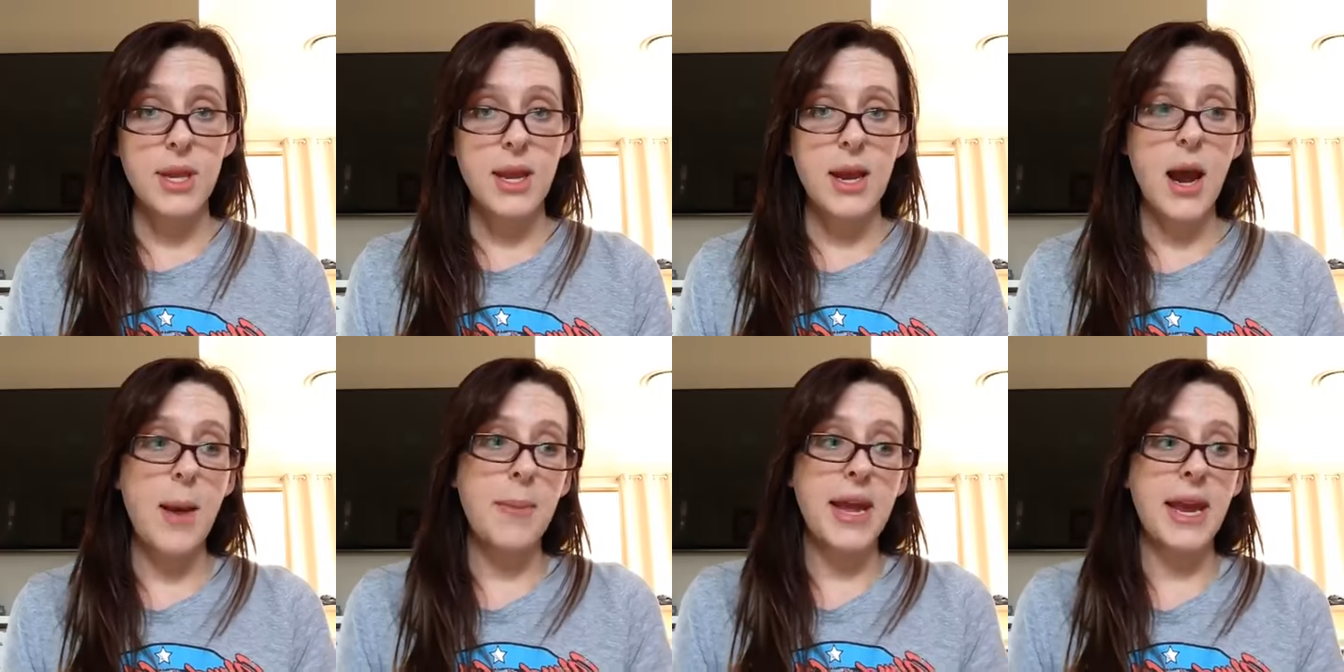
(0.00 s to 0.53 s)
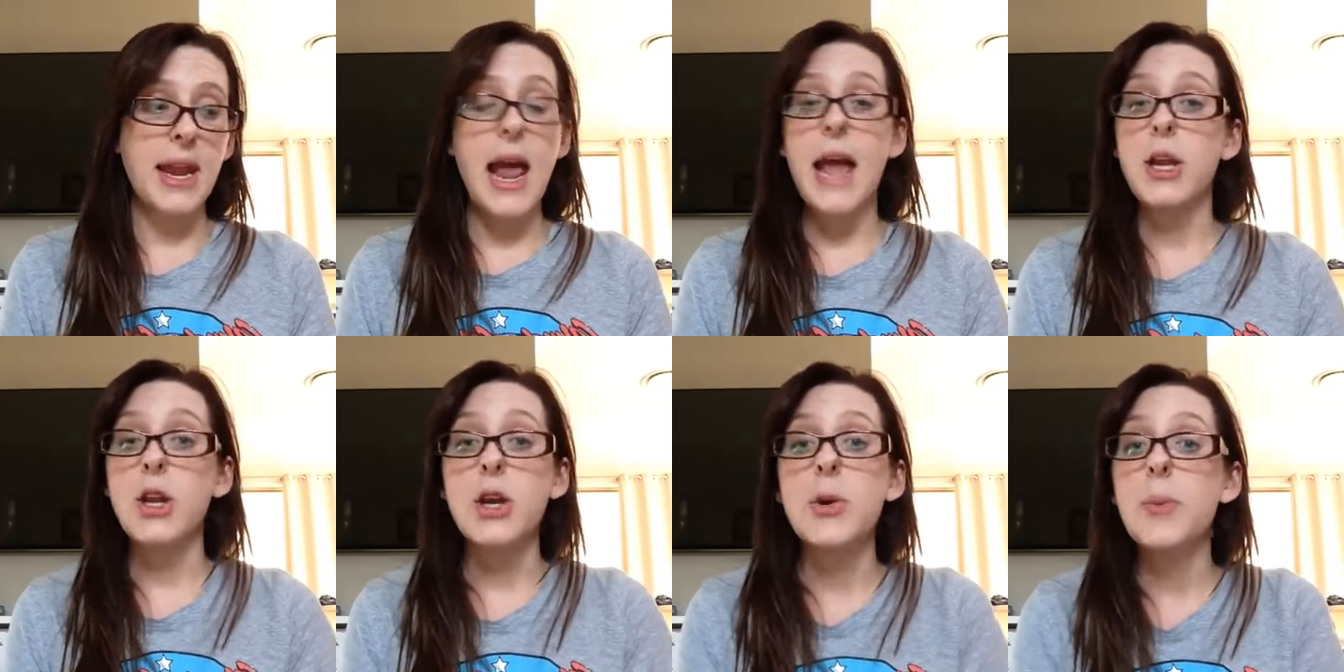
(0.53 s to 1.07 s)
and
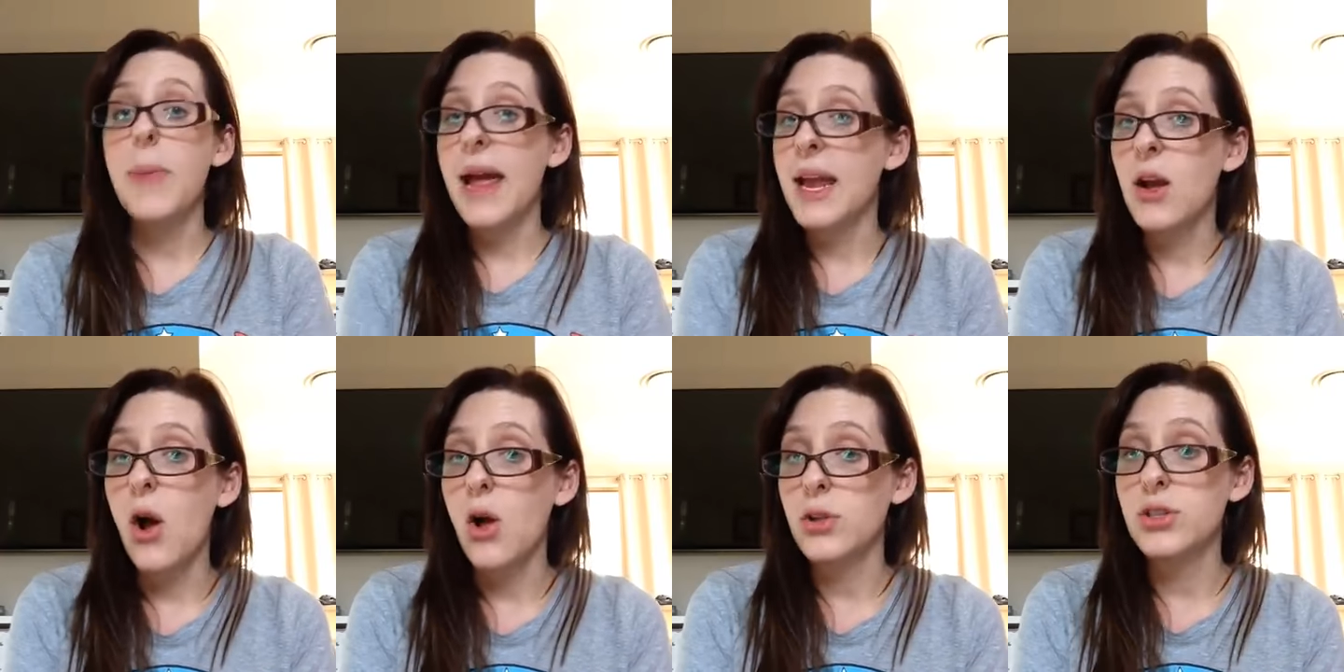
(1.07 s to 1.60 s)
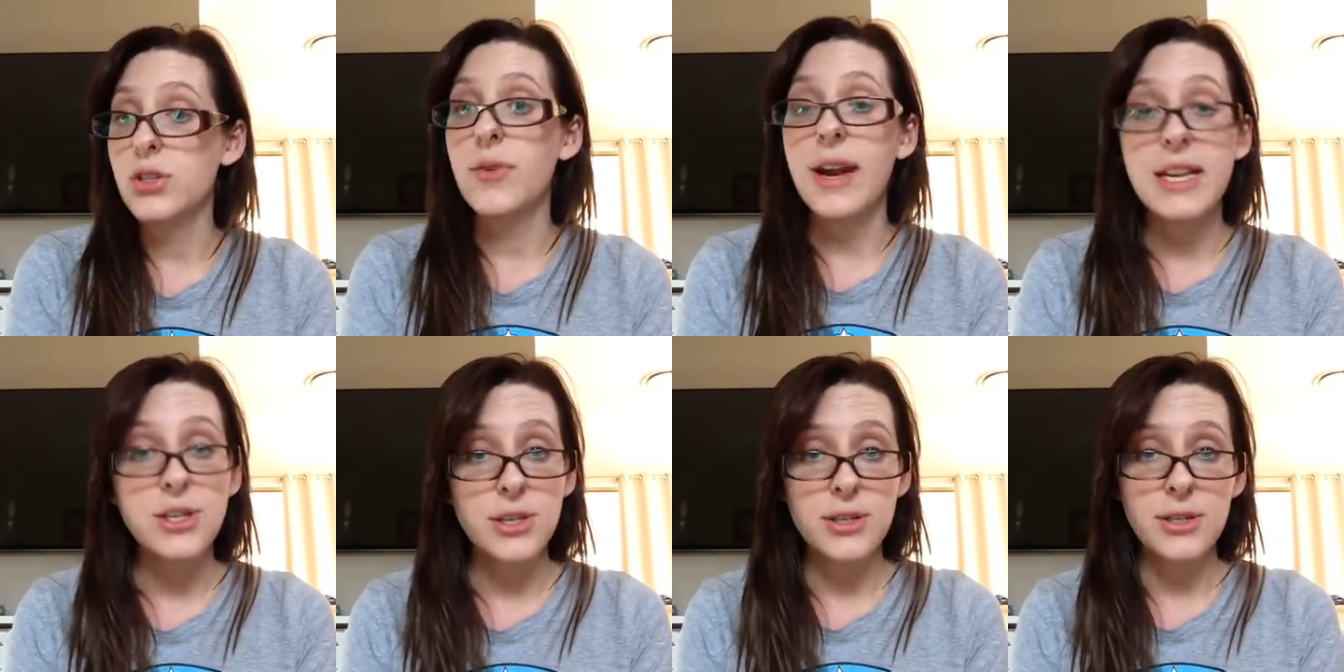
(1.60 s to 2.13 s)
you can make
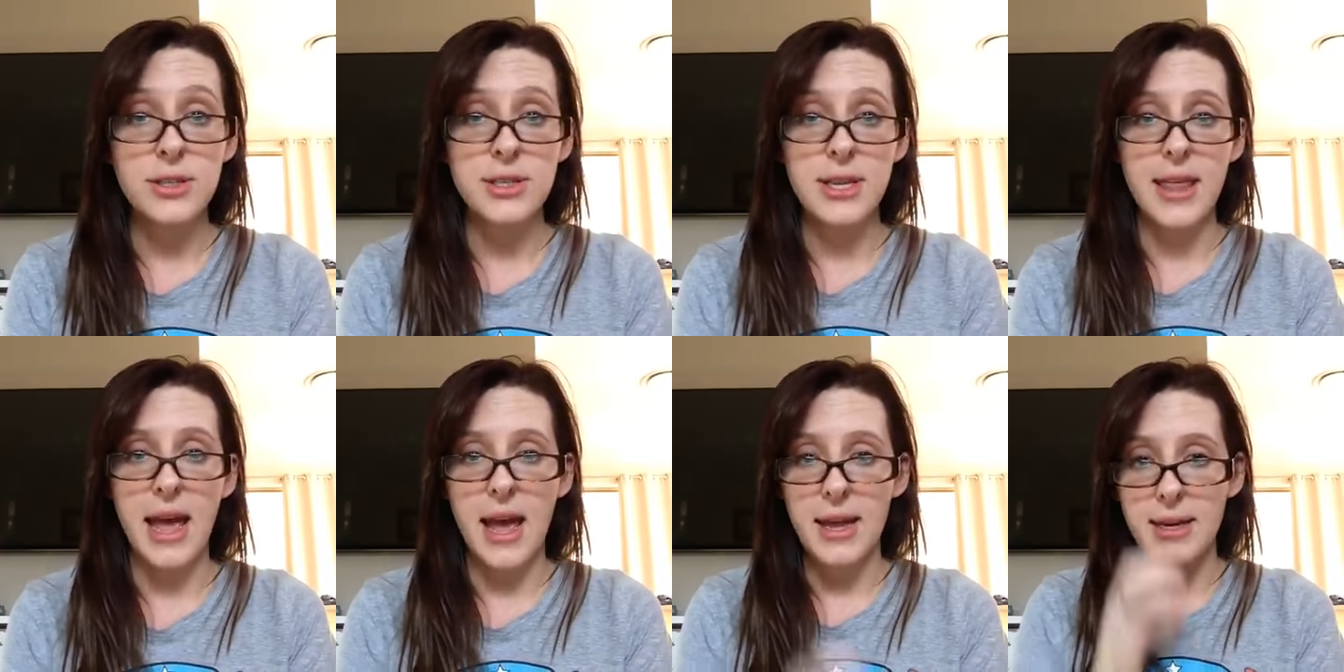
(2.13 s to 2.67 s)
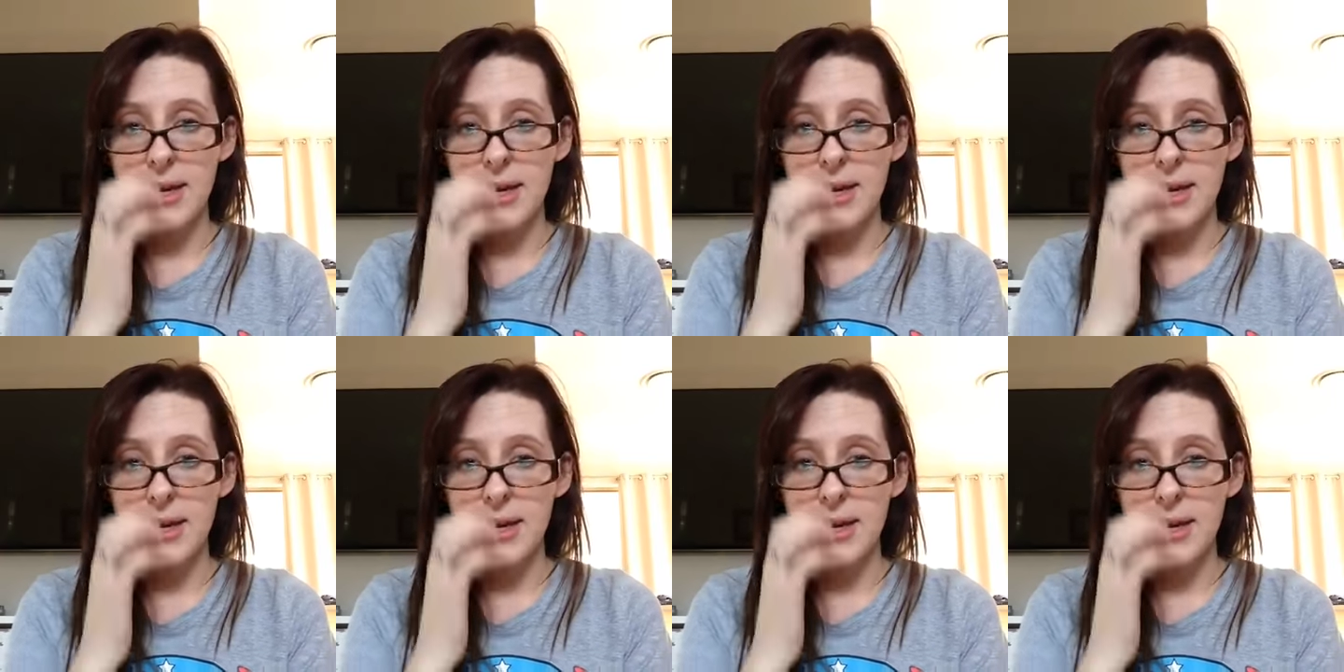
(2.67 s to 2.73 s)
alterations to that.